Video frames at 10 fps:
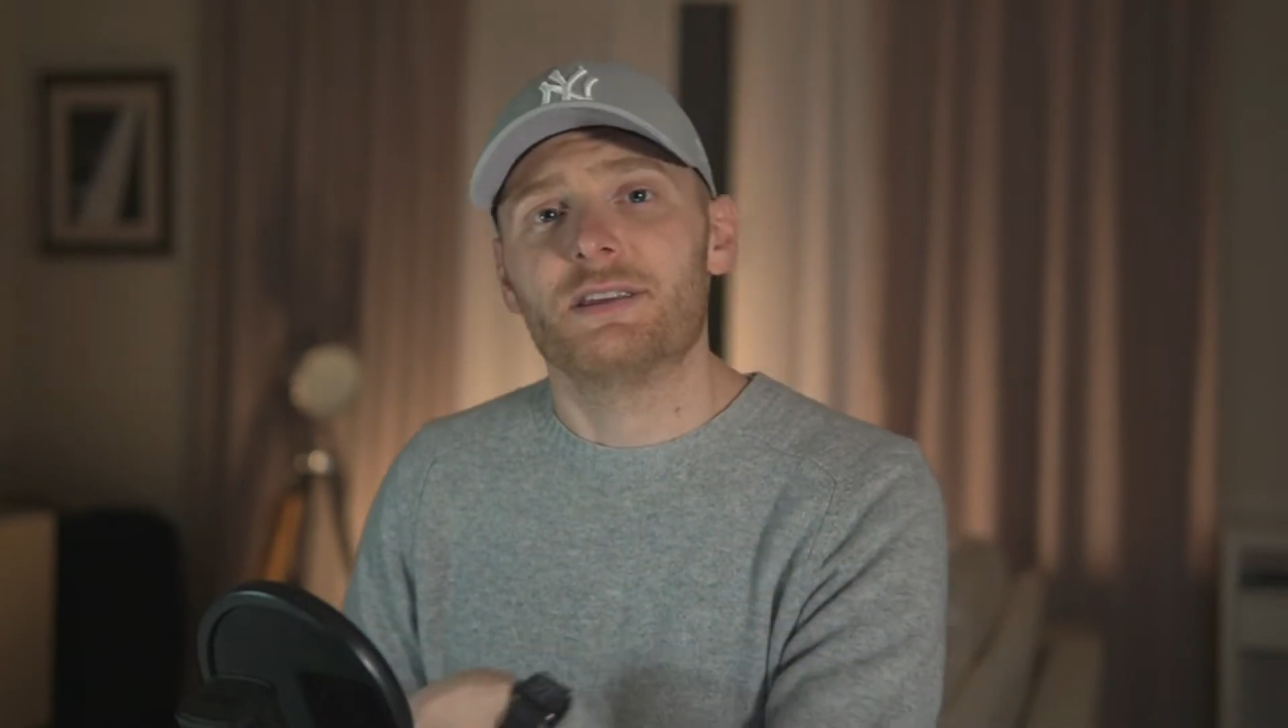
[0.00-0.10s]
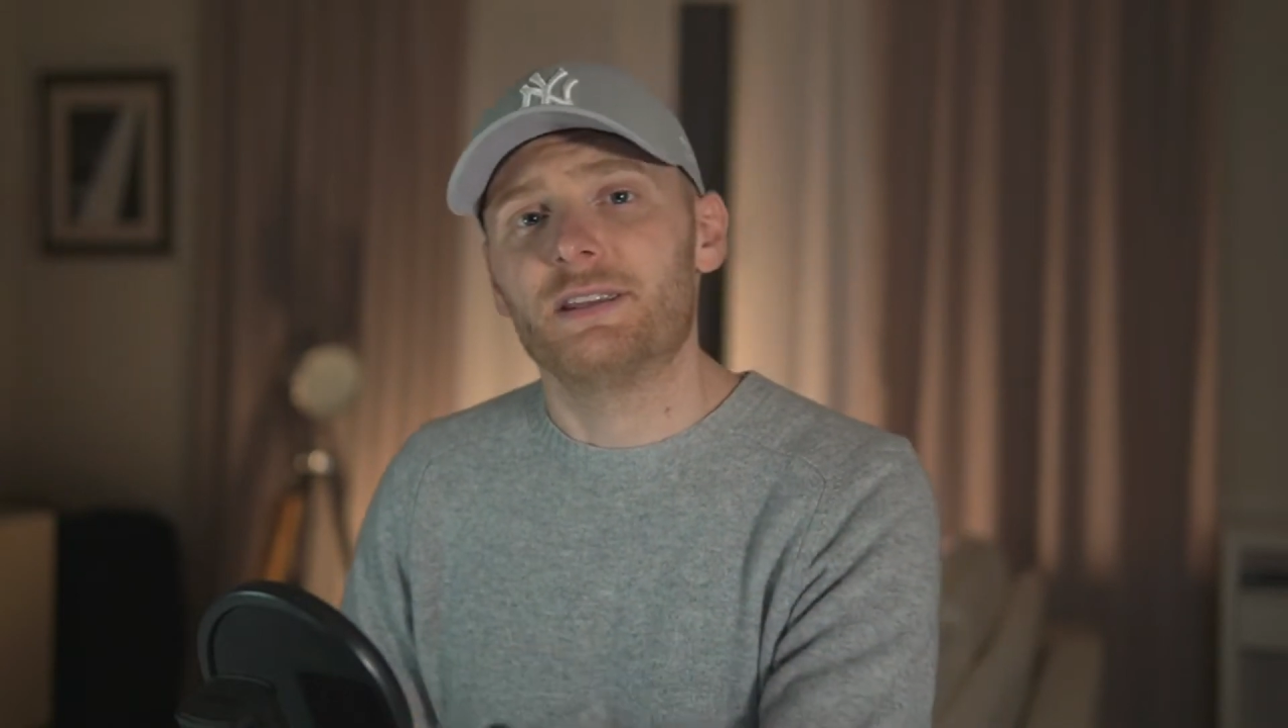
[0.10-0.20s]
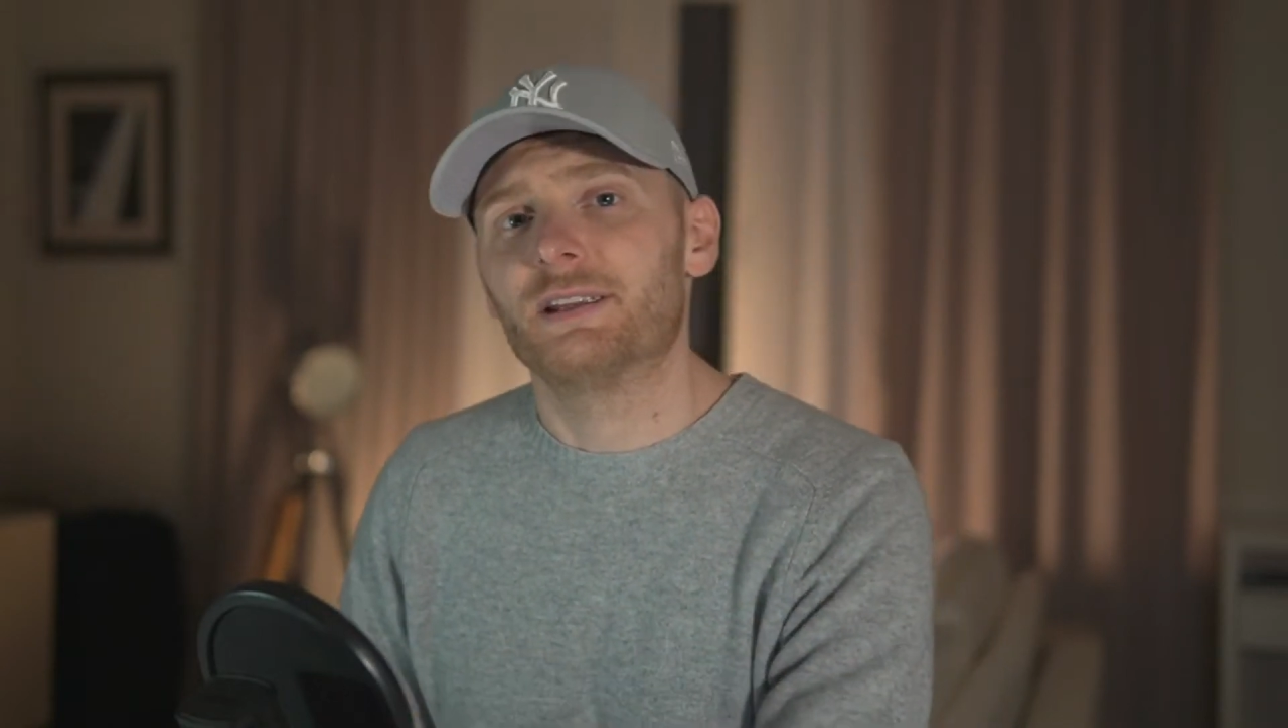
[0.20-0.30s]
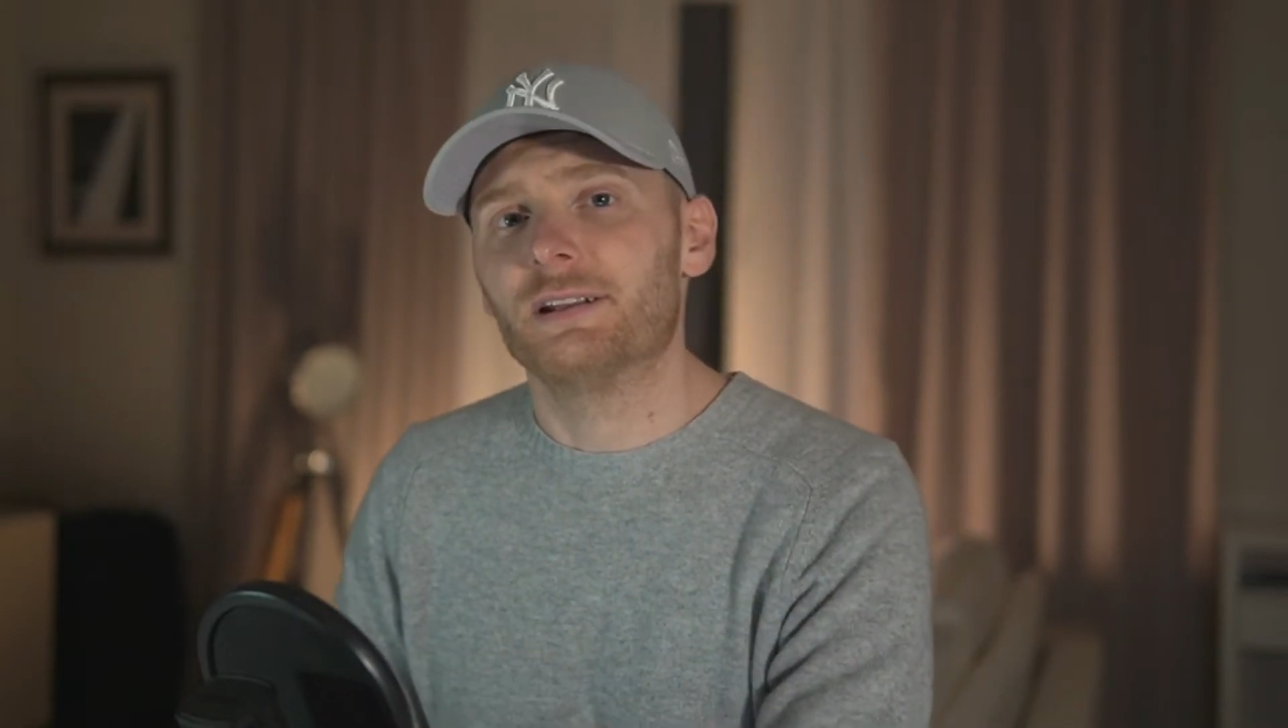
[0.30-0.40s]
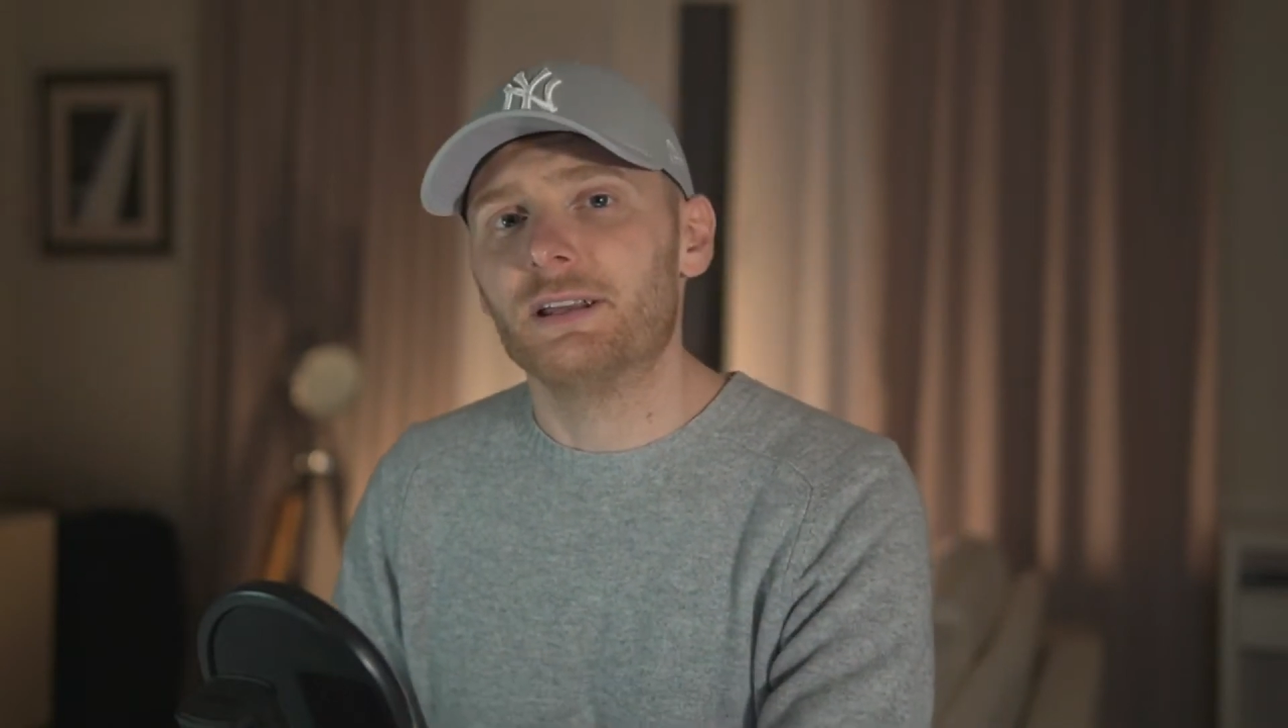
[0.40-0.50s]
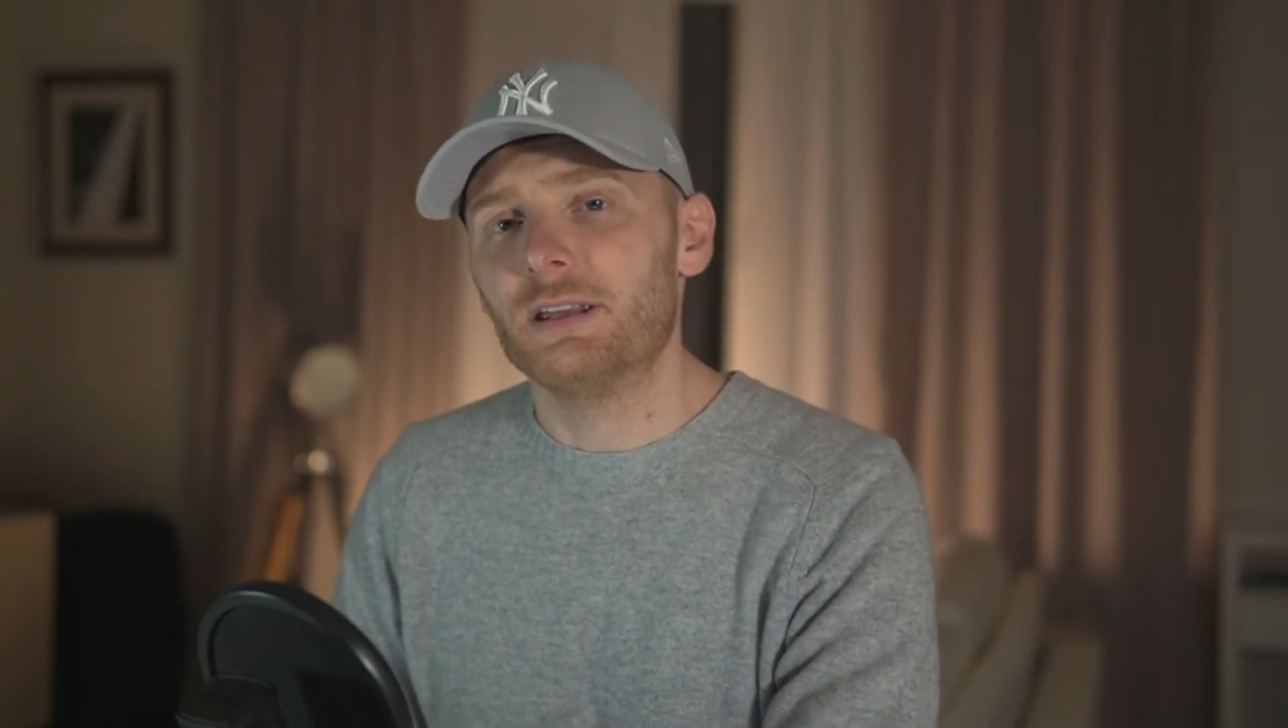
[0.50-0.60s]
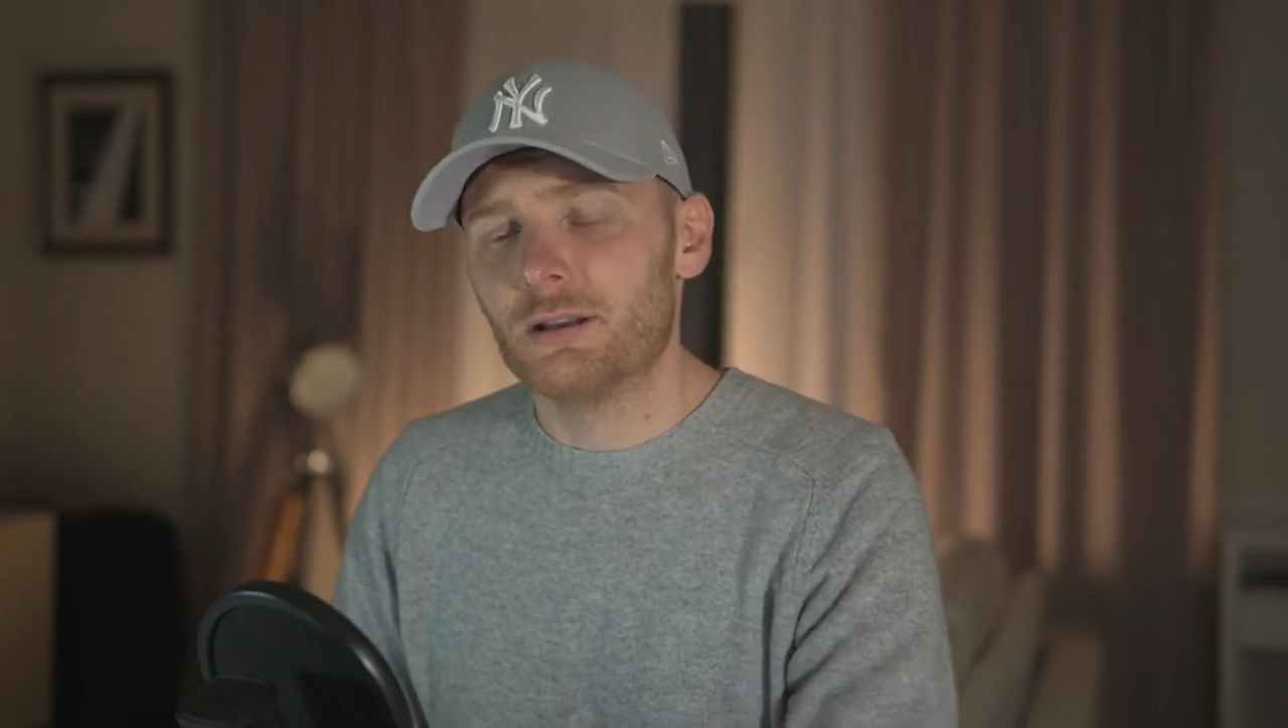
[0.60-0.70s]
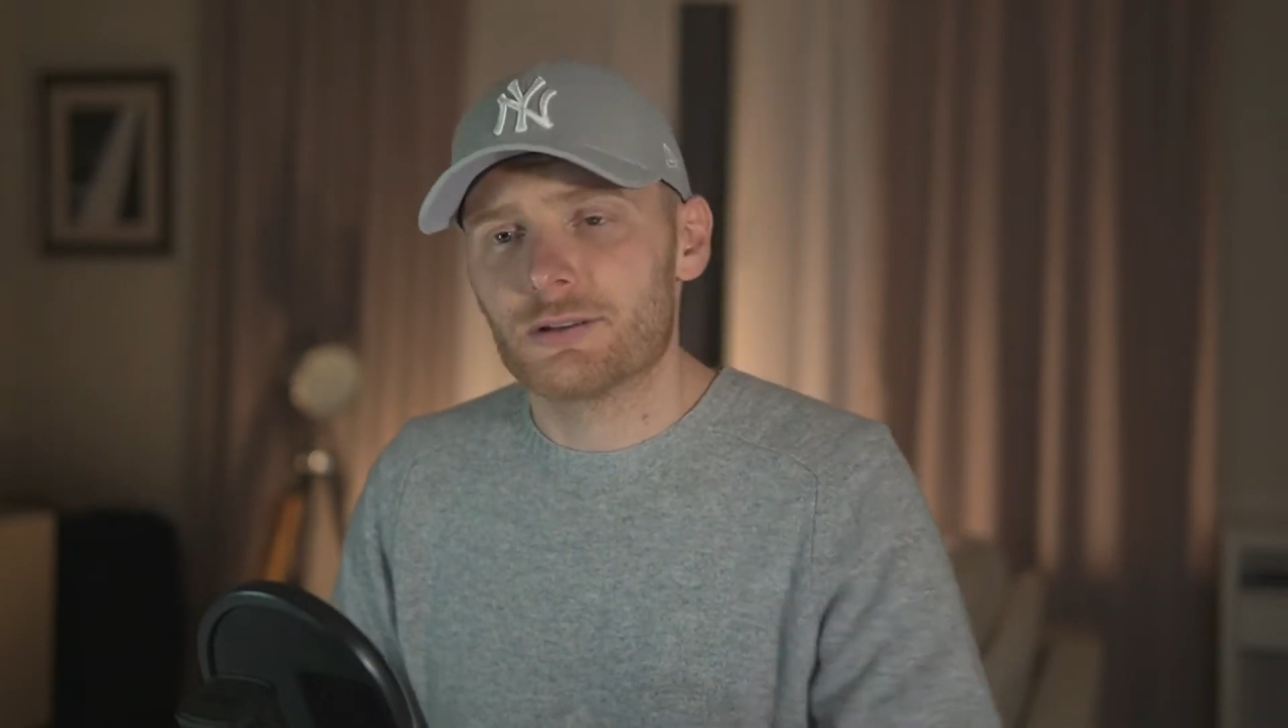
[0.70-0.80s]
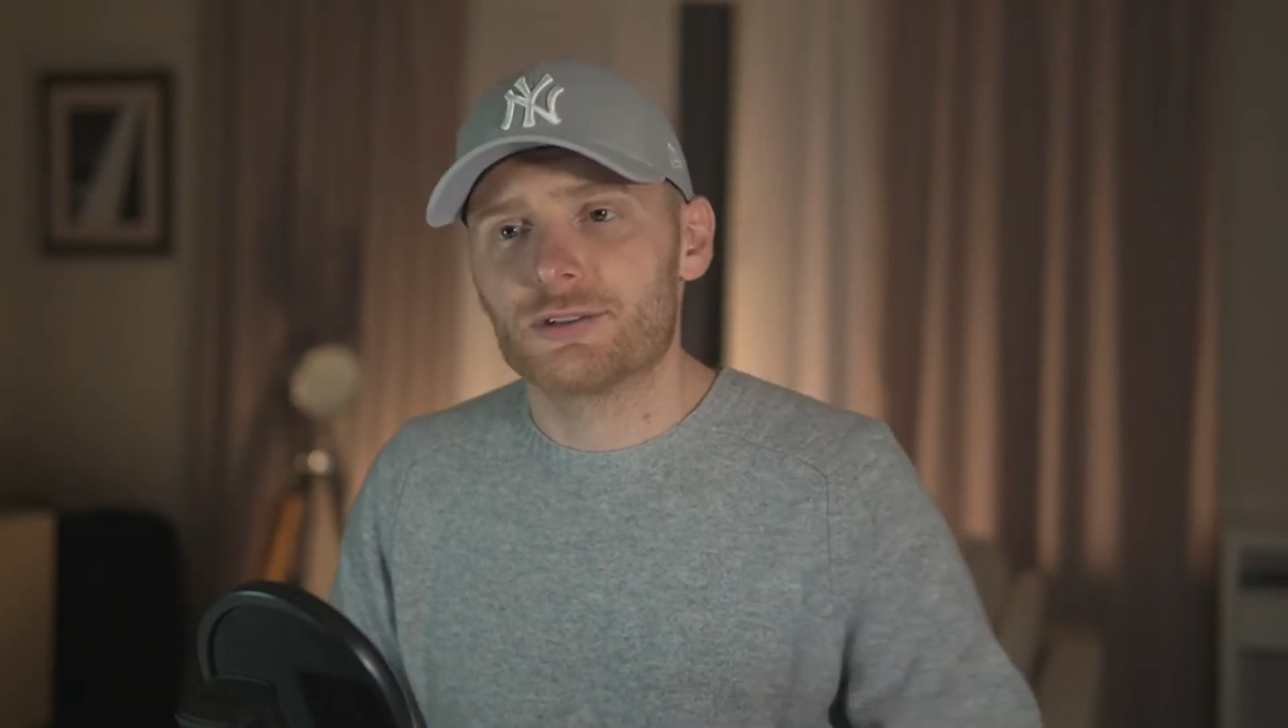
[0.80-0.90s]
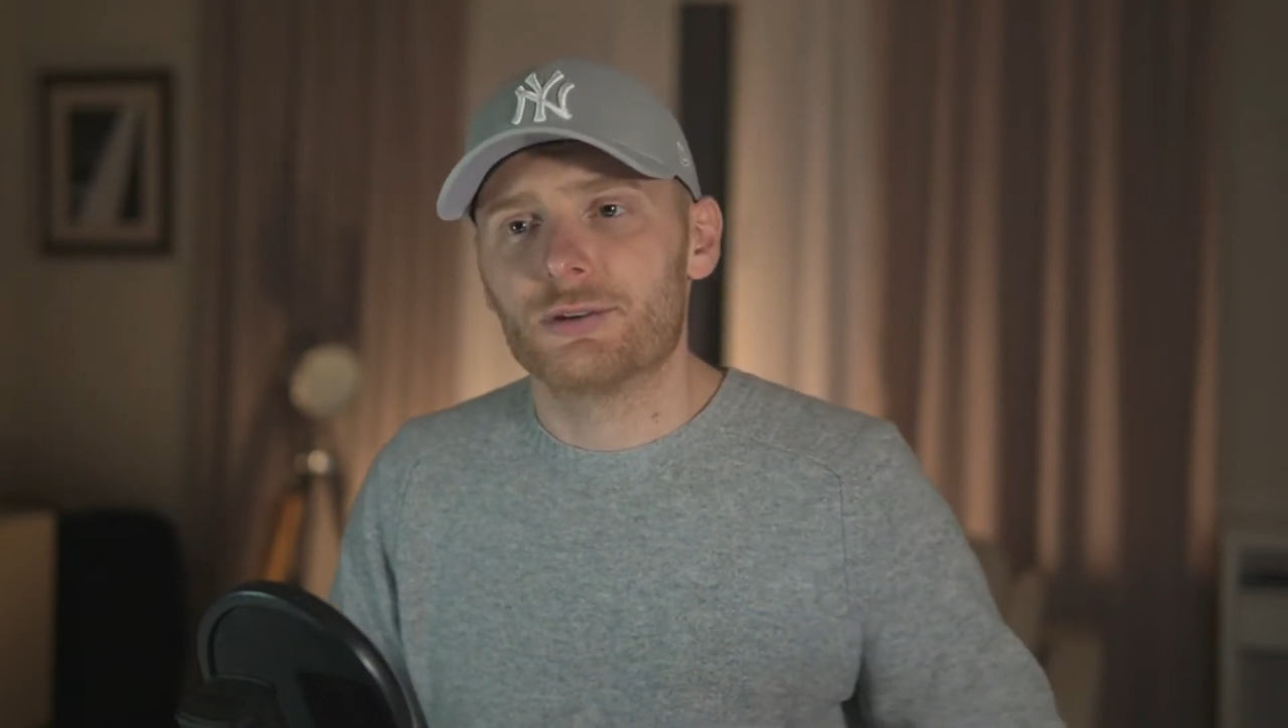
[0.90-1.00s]
Italy
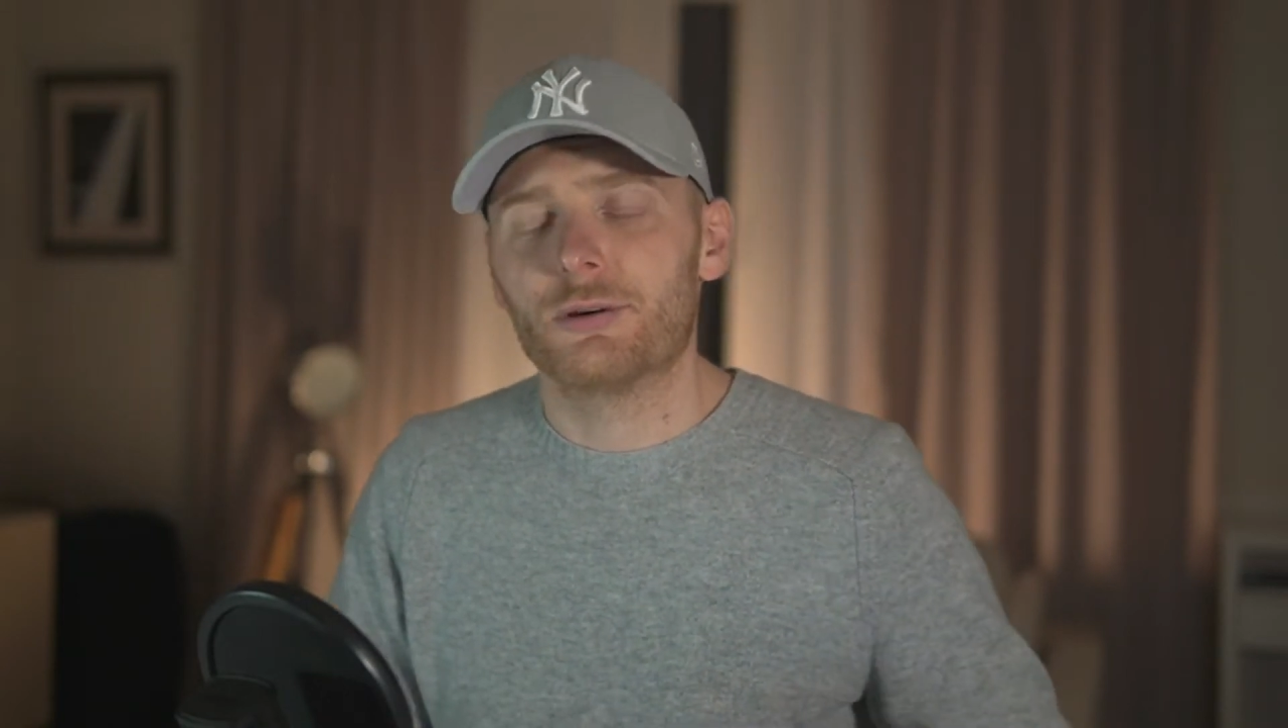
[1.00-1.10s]
because you're